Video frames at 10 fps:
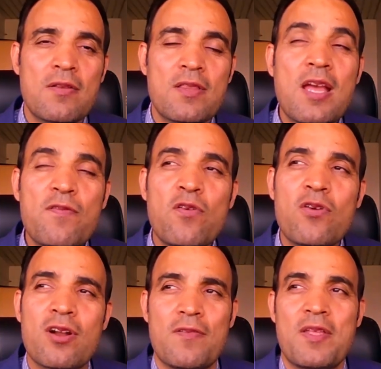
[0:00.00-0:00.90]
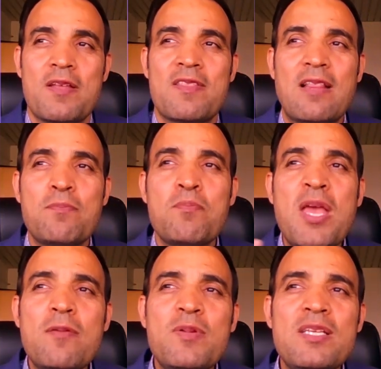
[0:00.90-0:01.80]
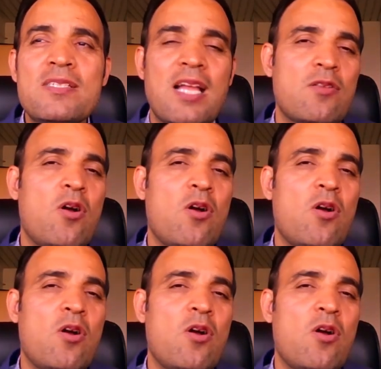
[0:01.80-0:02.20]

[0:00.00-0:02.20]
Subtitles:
therefore, that babies that